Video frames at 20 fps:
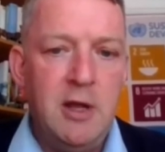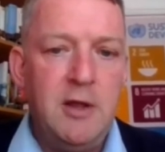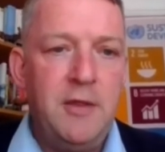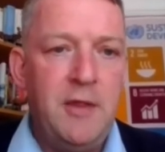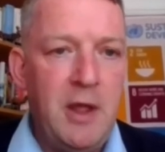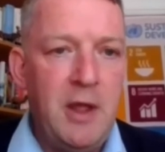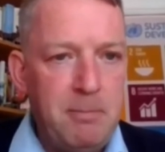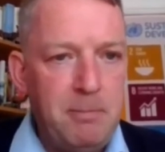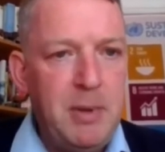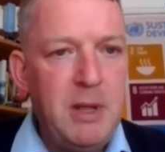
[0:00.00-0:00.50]

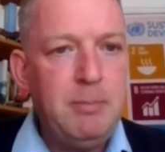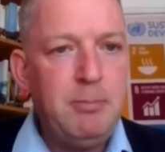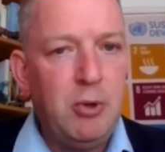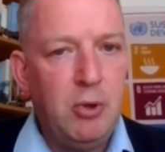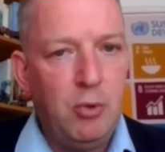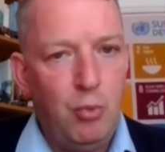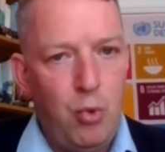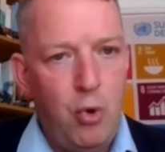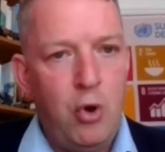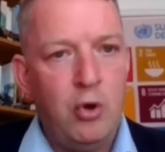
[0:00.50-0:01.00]
The
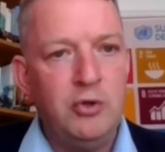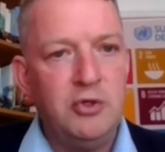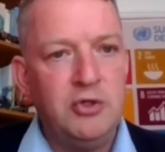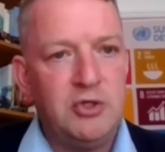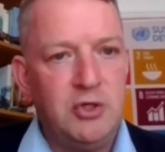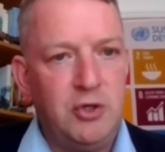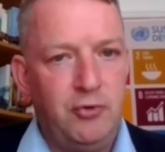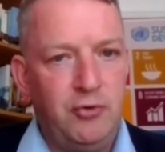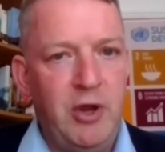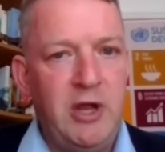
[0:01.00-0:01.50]
people want
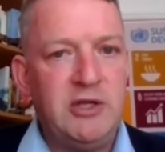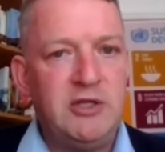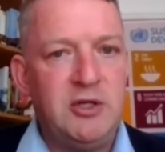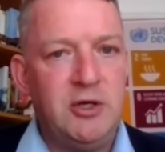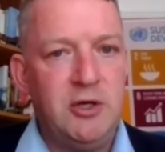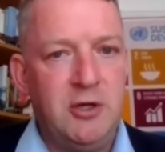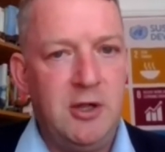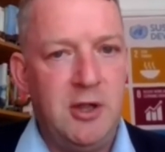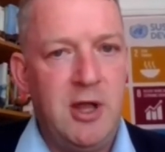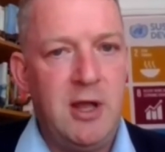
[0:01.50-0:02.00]

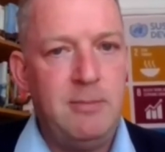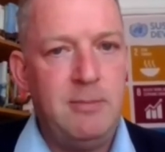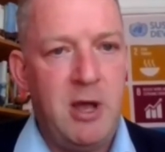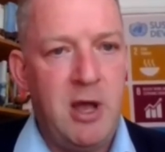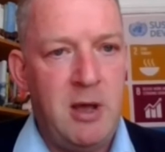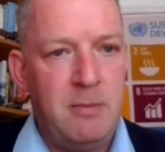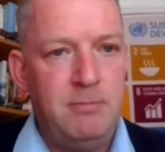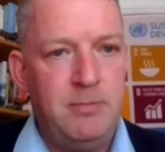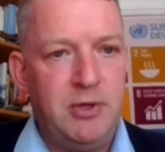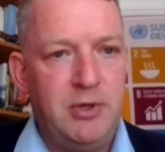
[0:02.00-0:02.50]
greater climate
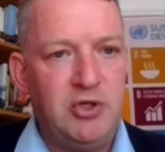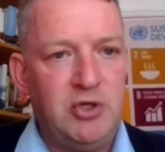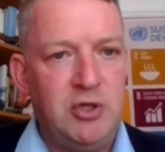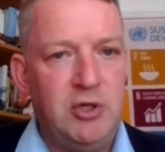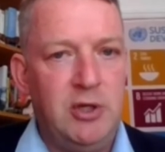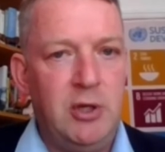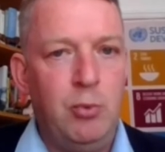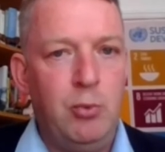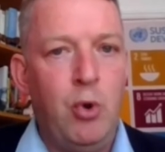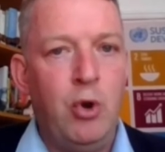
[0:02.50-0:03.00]

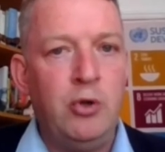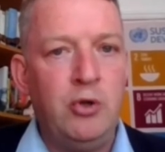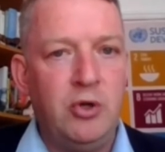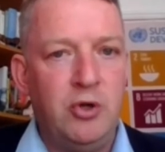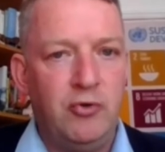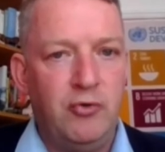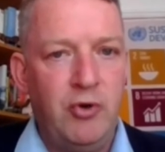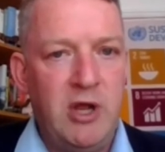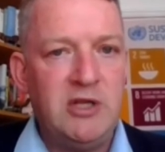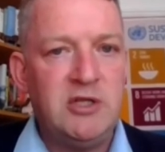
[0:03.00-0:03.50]
ambition, they want
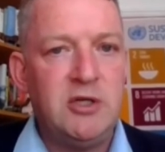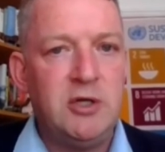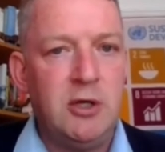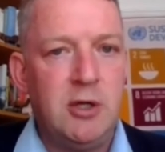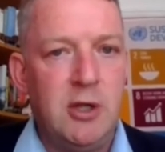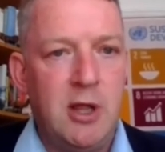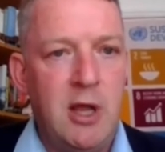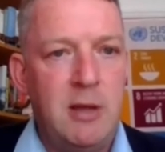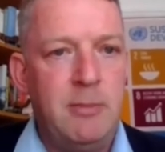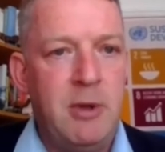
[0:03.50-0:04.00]
greater
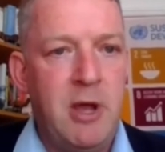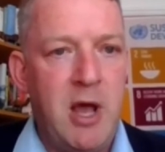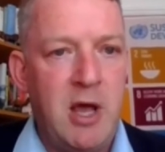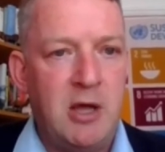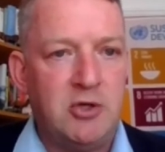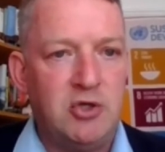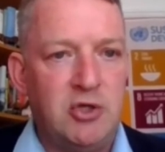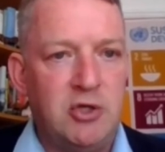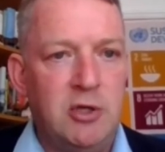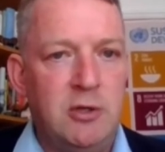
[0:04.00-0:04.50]
climate
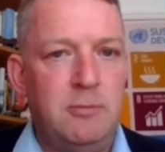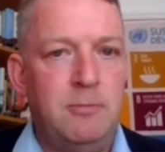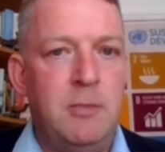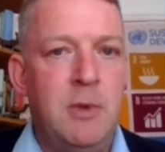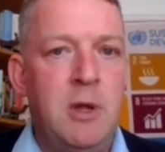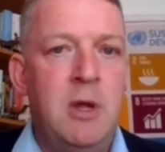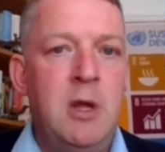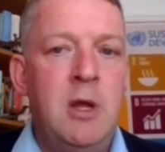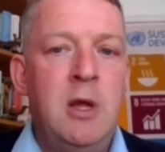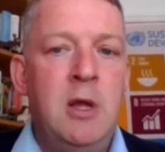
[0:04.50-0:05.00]
action.
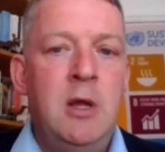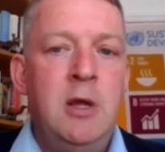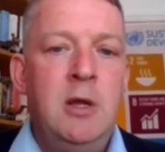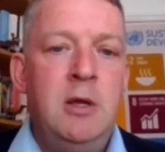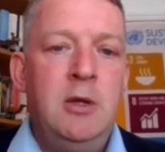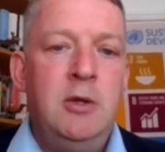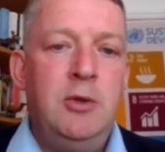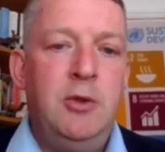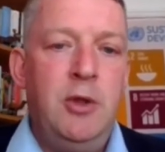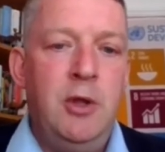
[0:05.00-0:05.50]

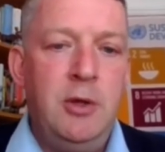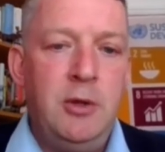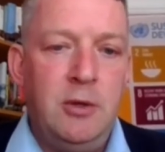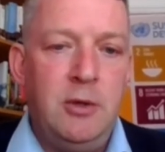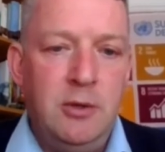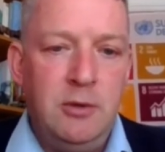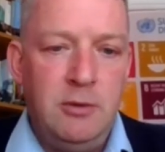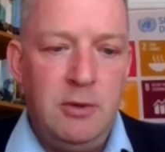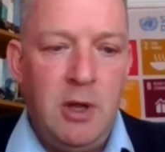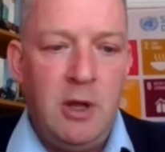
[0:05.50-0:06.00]

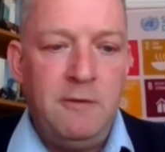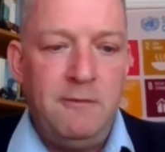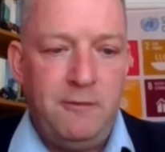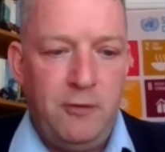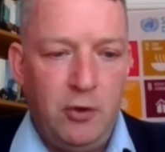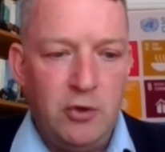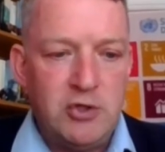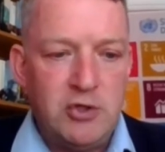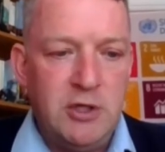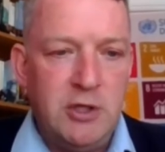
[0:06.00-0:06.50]

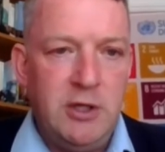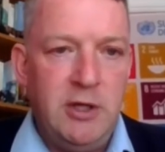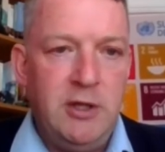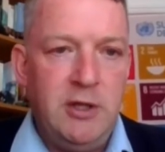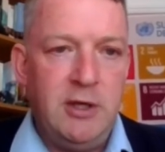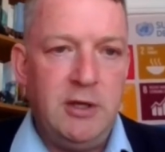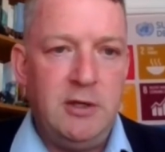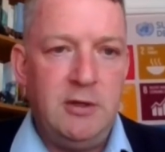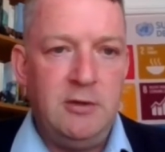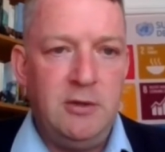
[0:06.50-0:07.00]

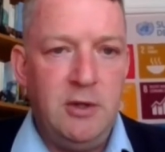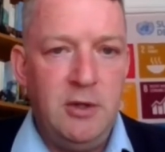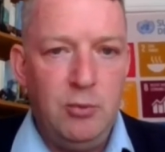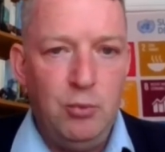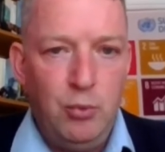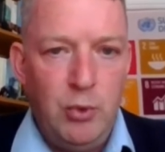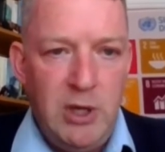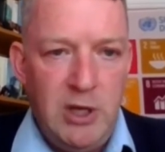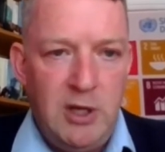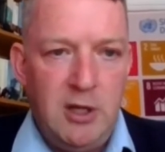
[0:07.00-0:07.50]
Unfortunately, the
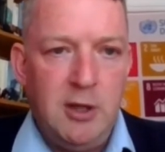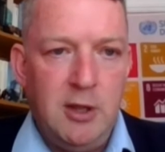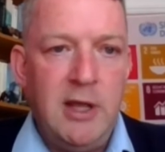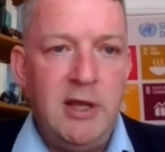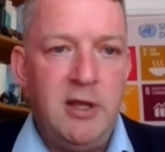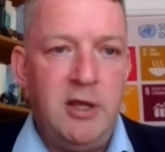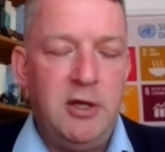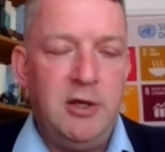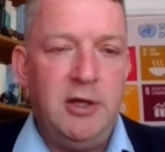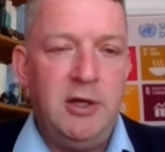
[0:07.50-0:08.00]
weak
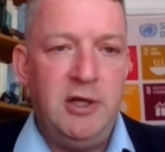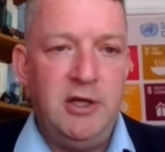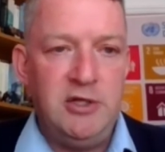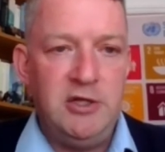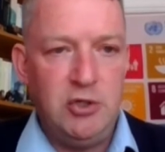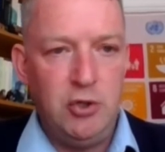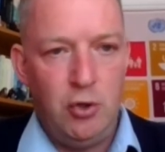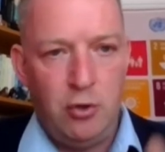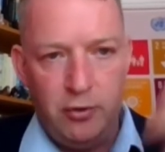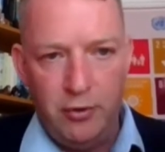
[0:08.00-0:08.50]
link in it is
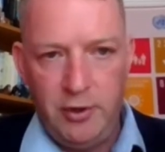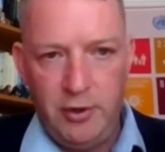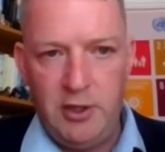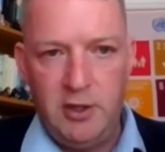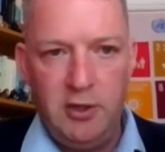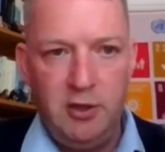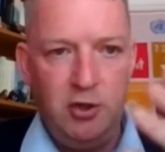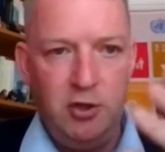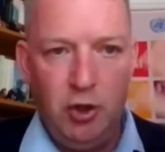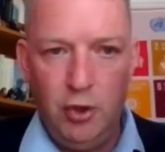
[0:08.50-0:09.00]
not
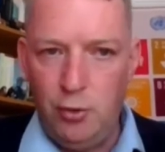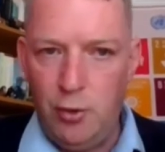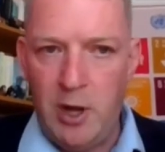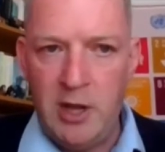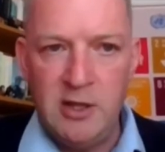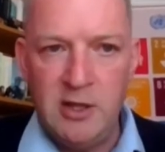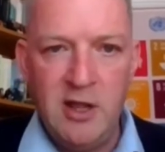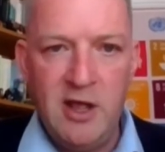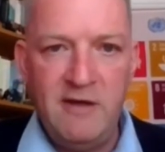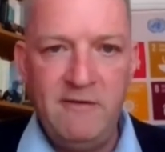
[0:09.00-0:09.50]
the
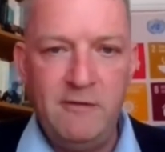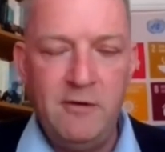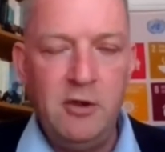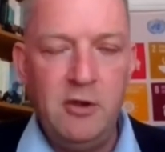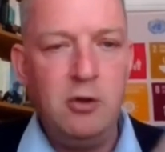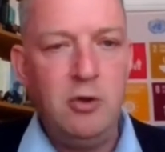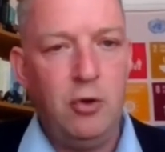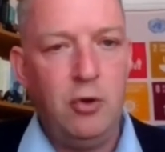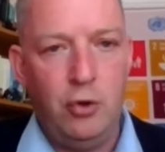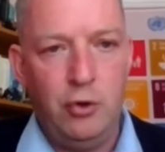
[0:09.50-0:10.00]
UN
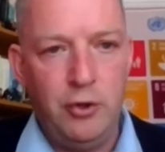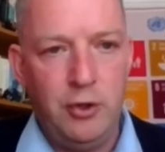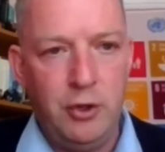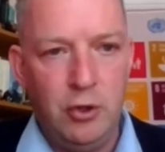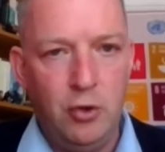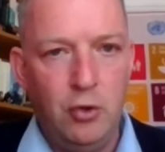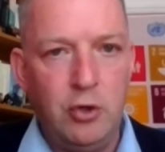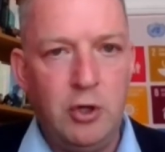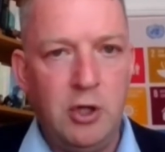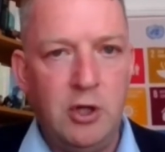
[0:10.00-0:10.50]
level or the
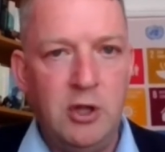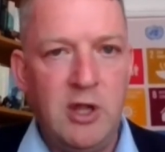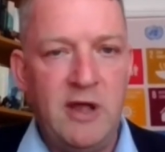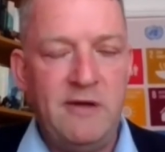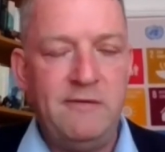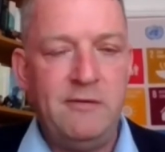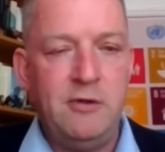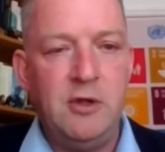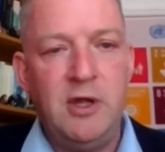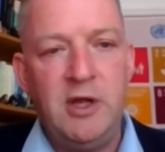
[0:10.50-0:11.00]
local
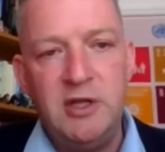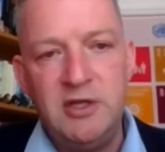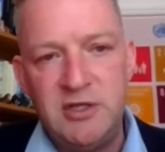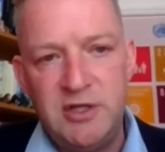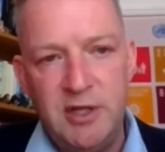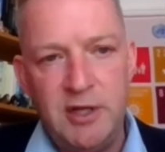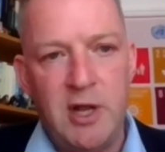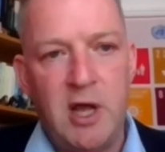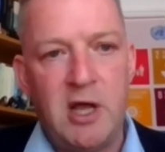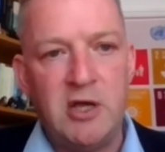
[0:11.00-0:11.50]
level, it's
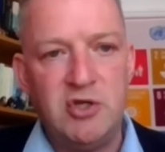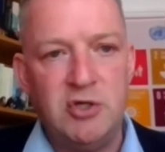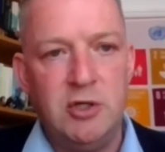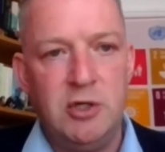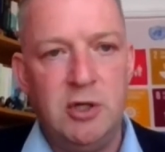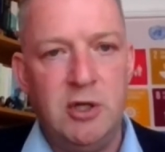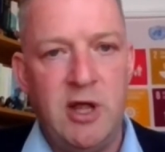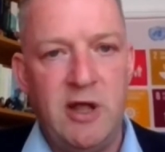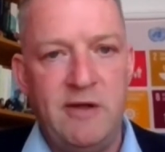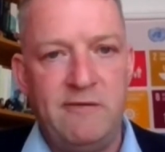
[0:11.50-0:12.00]
the
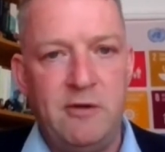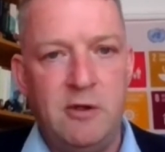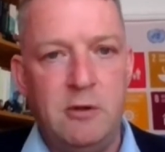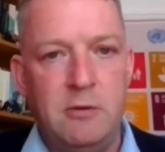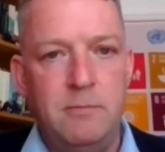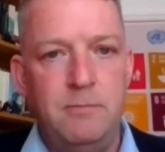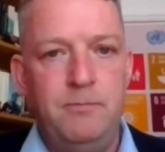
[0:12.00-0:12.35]
national level.